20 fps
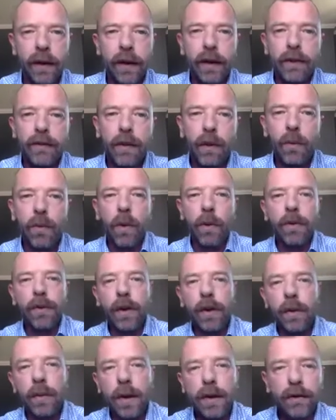So when we're
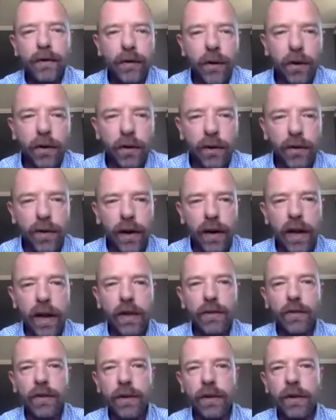talking about structural
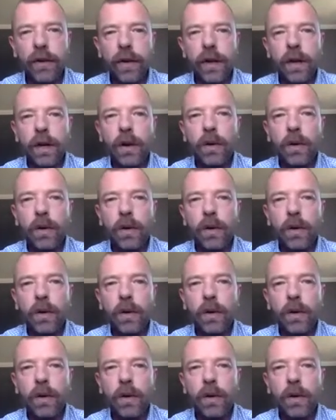variation,